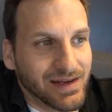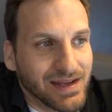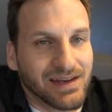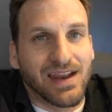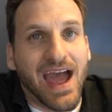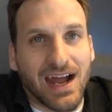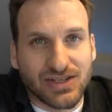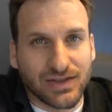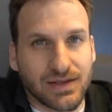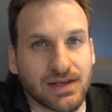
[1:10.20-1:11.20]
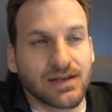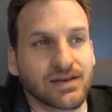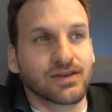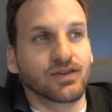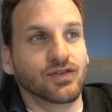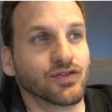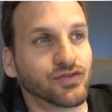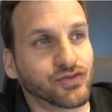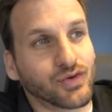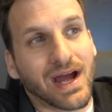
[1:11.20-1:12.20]
It actually
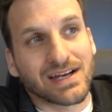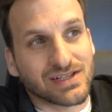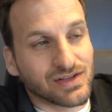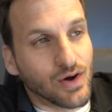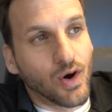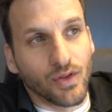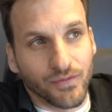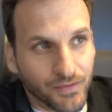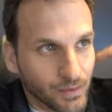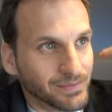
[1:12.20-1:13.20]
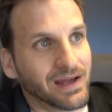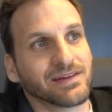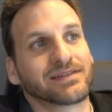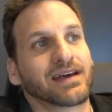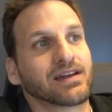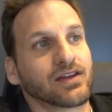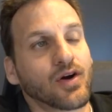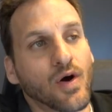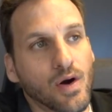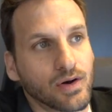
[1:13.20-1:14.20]
scratched all the film down the side of the
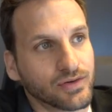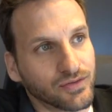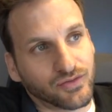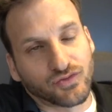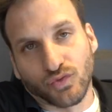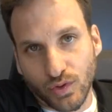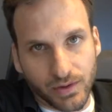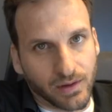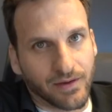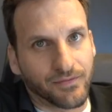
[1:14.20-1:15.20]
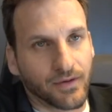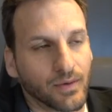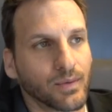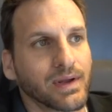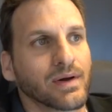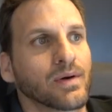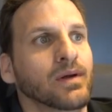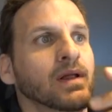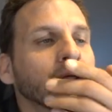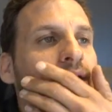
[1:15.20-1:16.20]
car, destroyed the left front
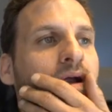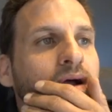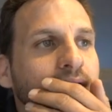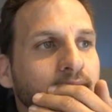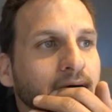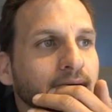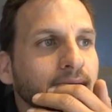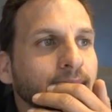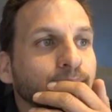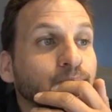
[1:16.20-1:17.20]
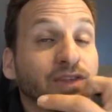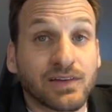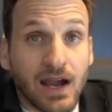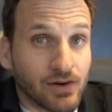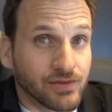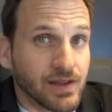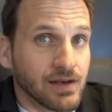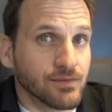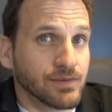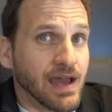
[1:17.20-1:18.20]
wheel. The tire stayed
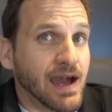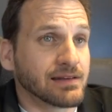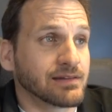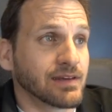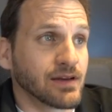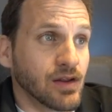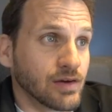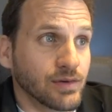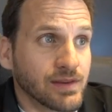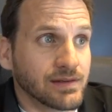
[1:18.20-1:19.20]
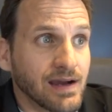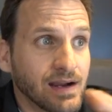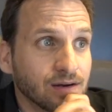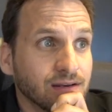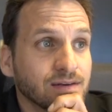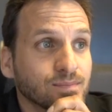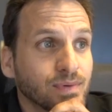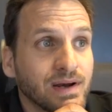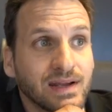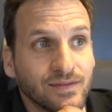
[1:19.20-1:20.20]
intact. Like, luckily the tire didn't
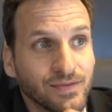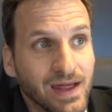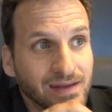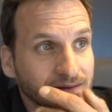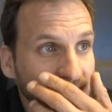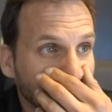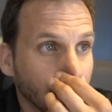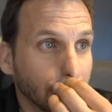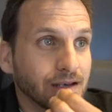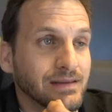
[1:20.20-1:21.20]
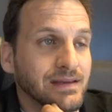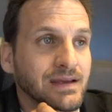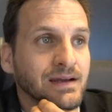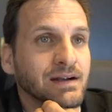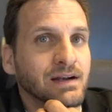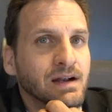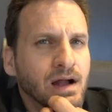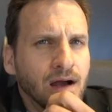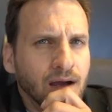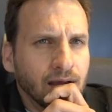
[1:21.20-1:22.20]
break and flatten the tire or anything.
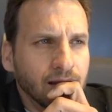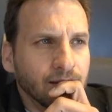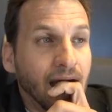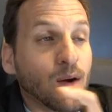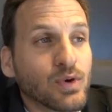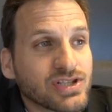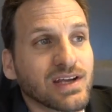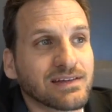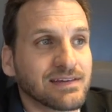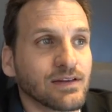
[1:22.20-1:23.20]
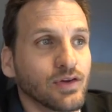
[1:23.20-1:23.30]
I wish I could see the